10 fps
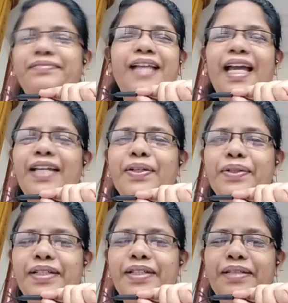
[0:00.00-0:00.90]
I
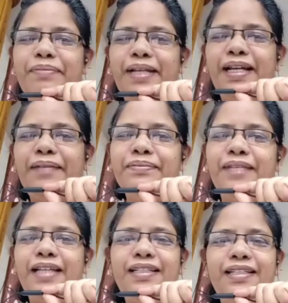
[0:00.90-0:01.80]
couldn't become.
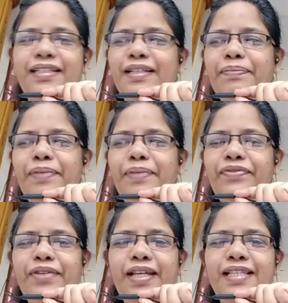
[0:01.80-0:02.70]
I didn't appear
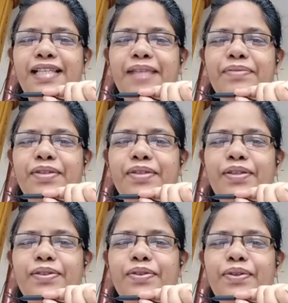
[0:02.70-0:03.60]
for exams also.